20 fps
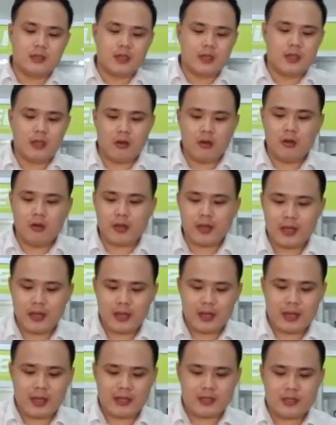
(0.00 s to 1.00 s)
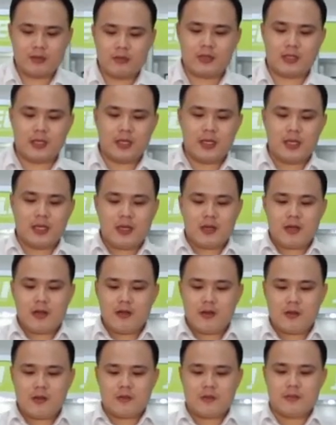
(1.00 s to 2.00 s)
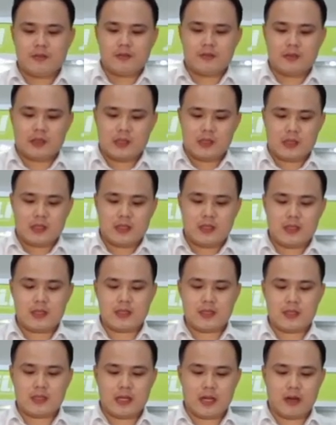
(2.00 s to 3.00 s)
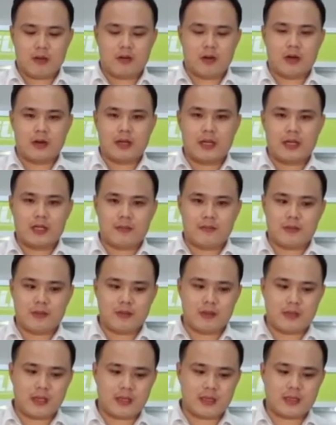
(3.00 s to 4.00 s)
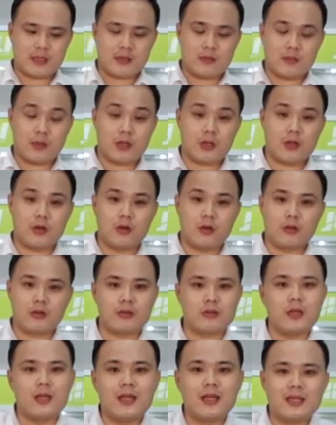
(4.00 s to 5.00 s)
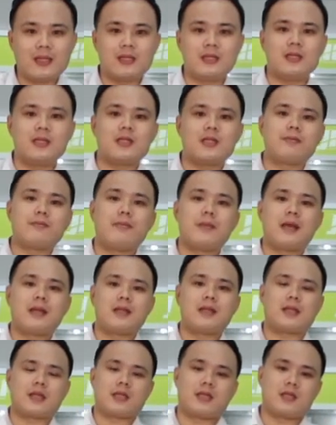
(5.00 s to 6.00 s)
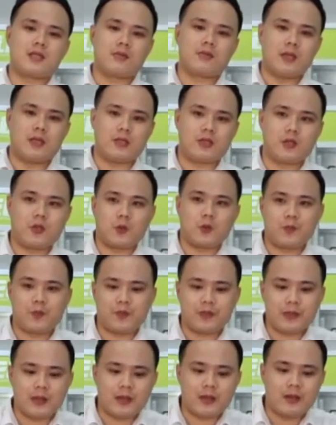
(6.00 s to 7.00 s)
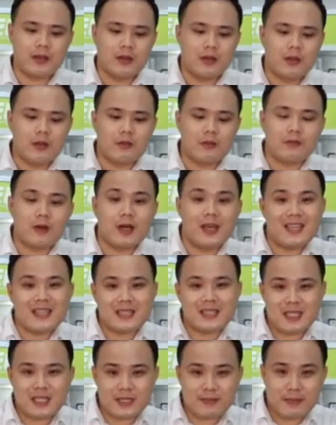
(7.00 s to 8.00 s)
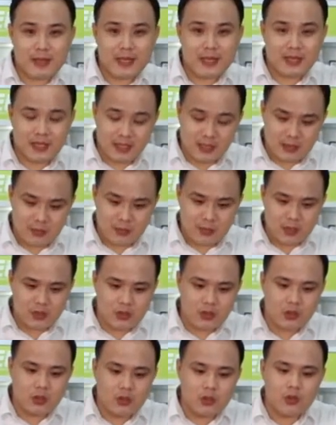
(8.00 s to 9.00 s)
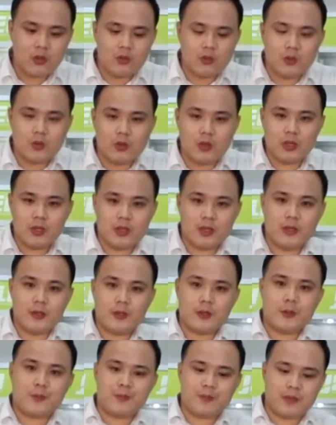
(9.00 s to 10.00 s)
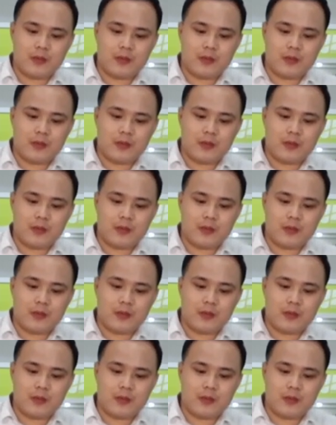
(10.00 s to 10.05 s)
Okay, as you see here, this is our another product we call dismatic switch. For this dismatic switch, uh,